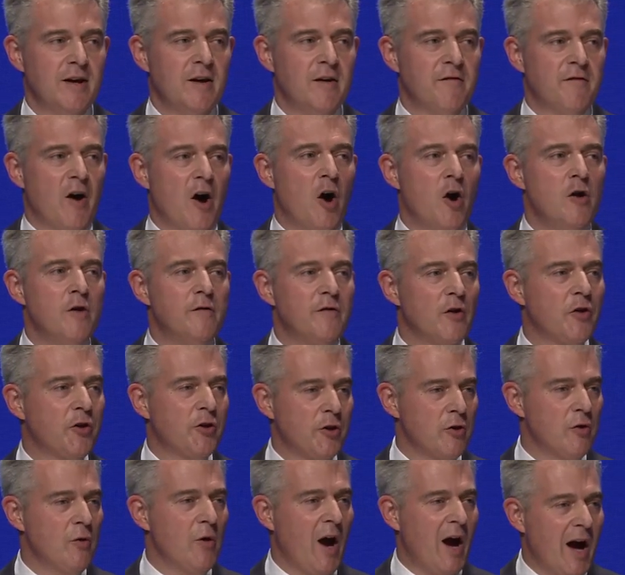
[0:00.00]
for over
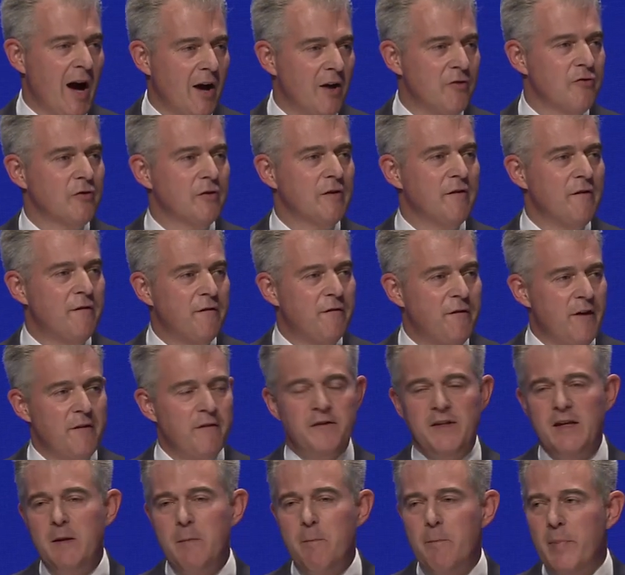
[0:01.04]

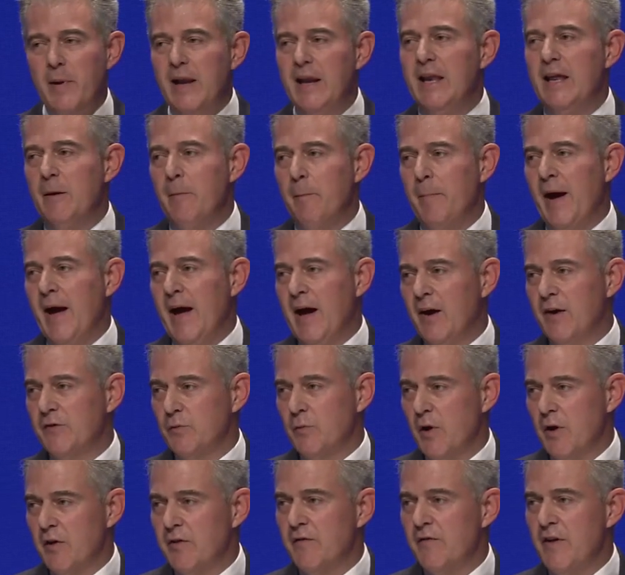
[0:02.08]
250 billion pounds
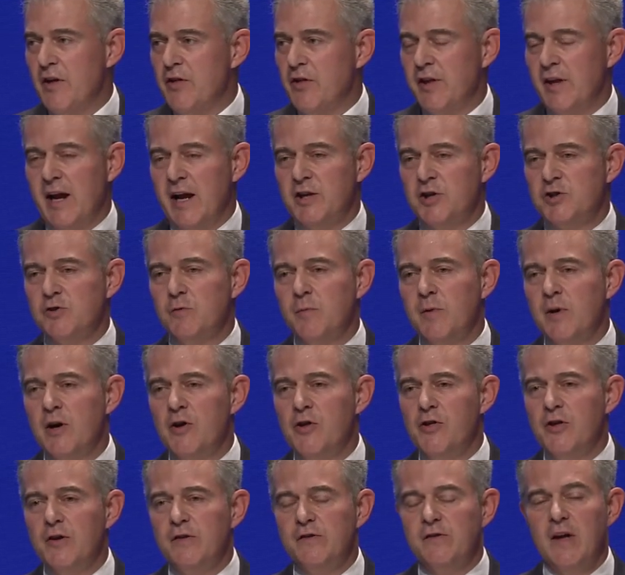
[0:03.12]
worth of international
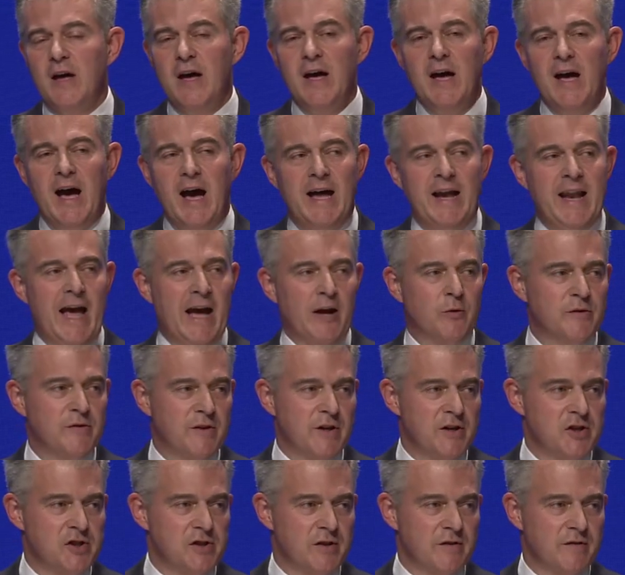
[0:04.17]
mergers and
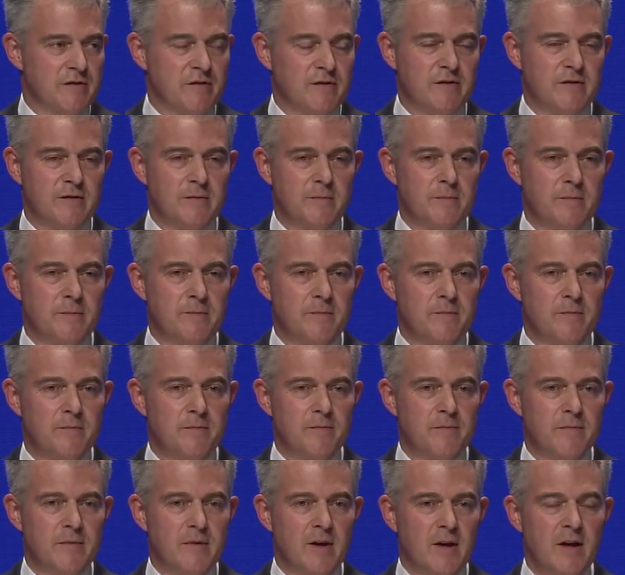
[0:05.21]
acquisitions.
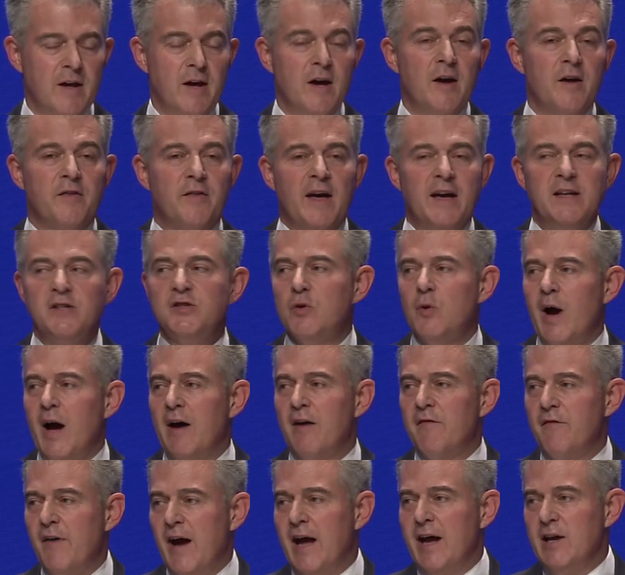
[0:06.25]
Thanks to our
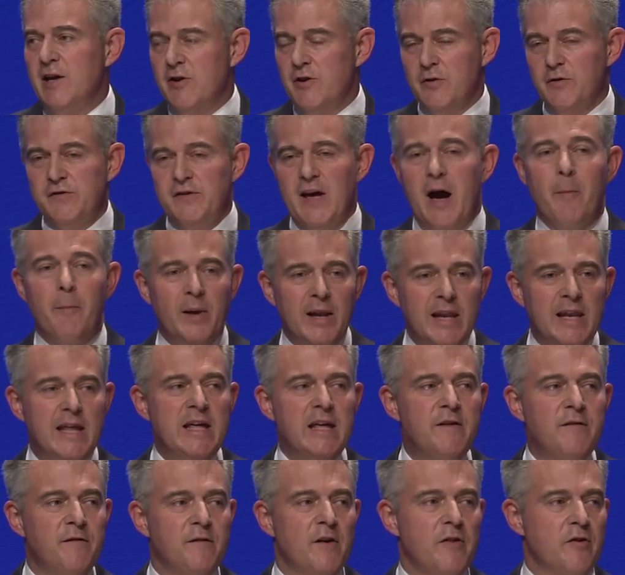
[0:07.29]
values, our
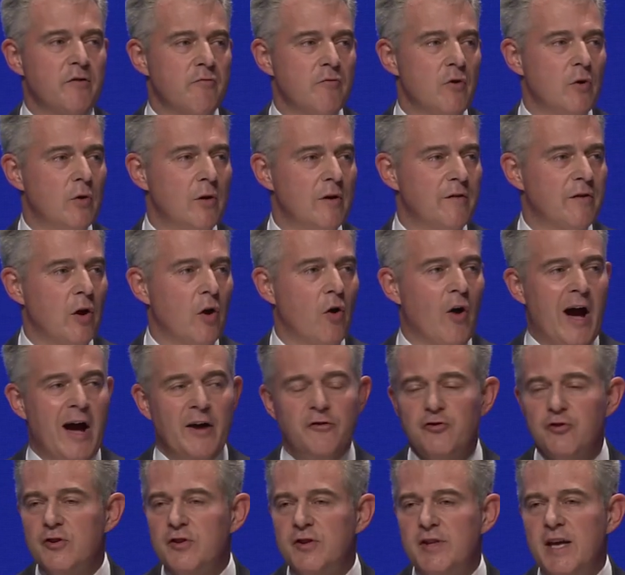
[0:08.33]
belief in the rule of law, our
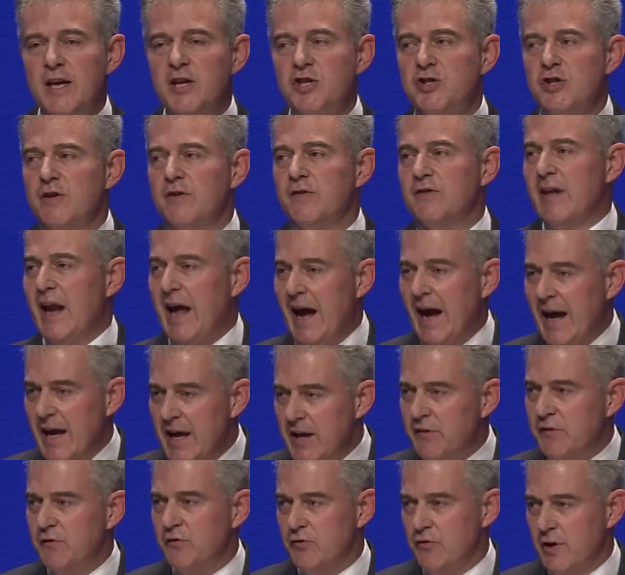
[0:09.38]
traditions and our
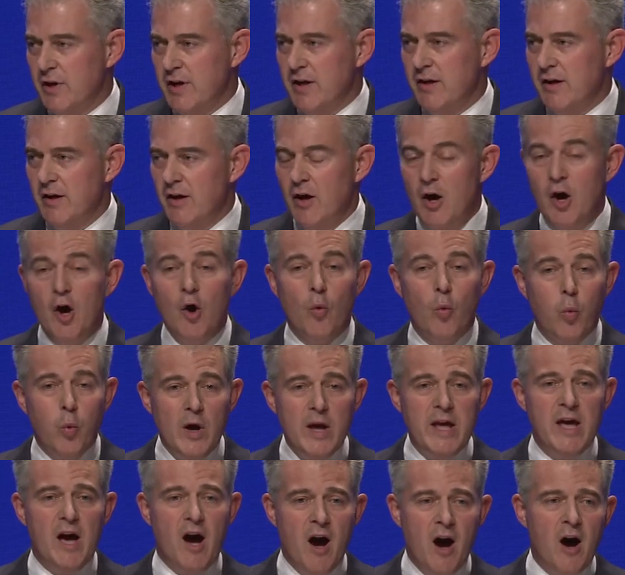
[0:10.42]
history,
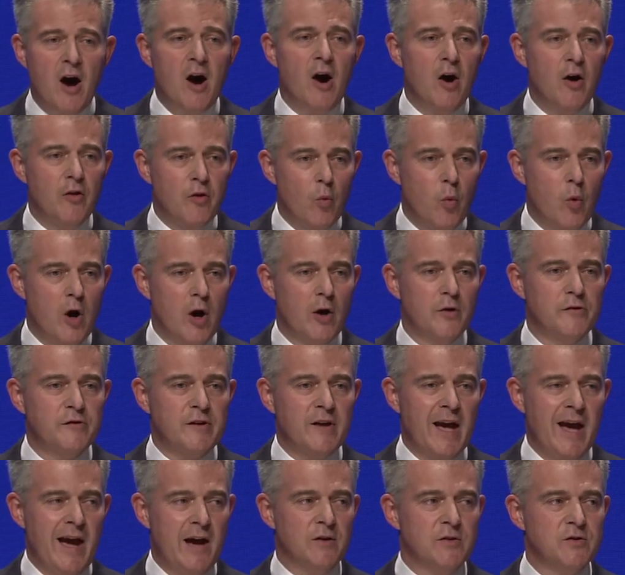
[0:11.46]
we are the world's
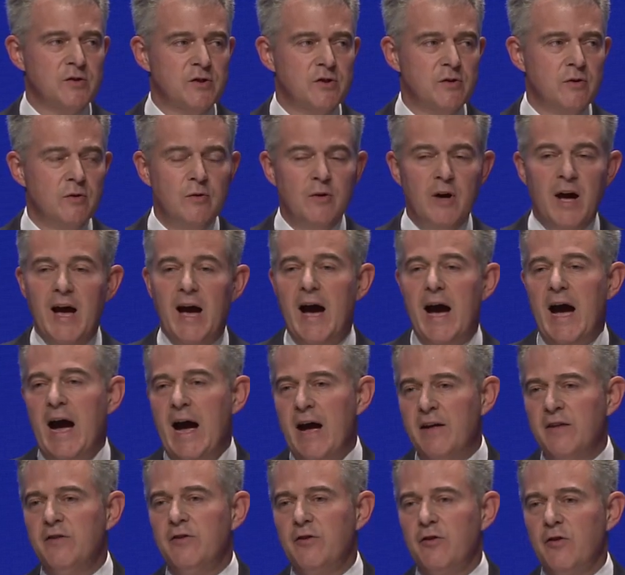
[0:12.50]
counsel
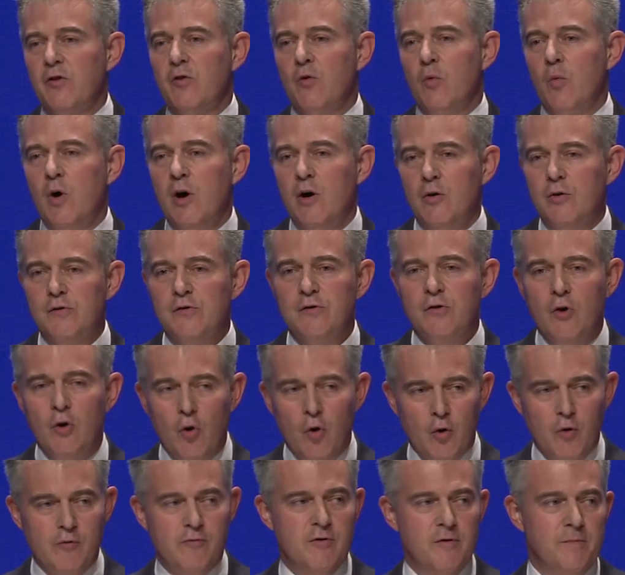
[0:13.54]
and the world's
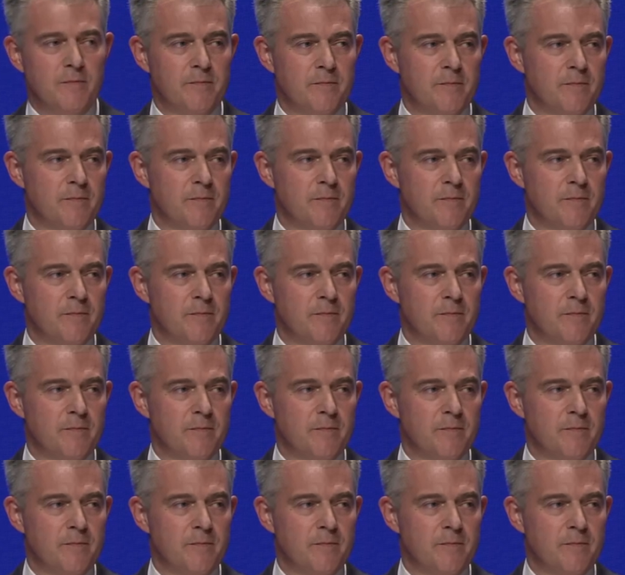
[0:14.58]
courtroom.